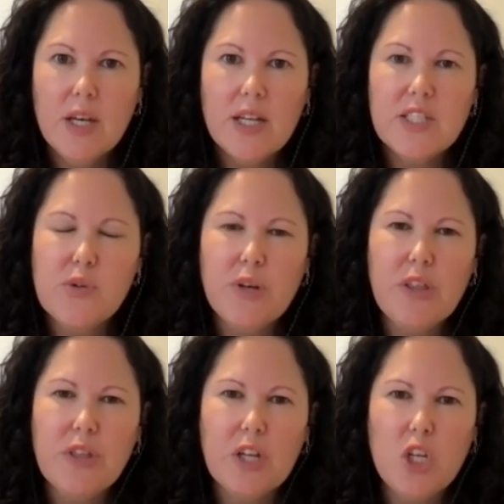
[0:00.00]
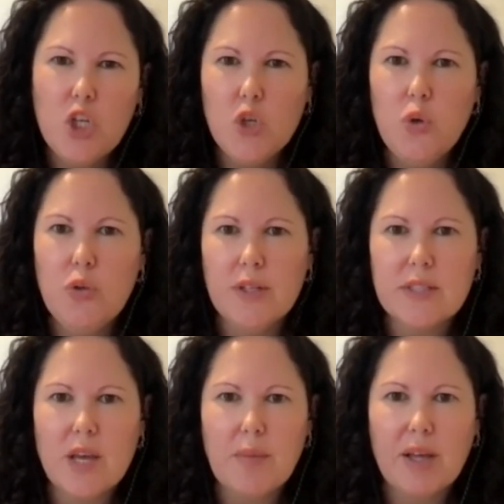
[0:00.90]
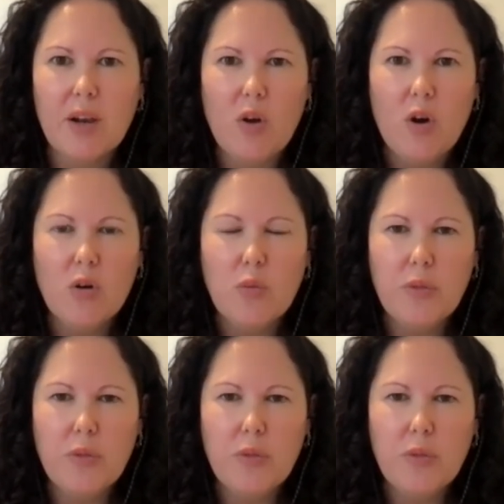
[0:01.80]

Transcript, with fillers: Is there anything new that's coming along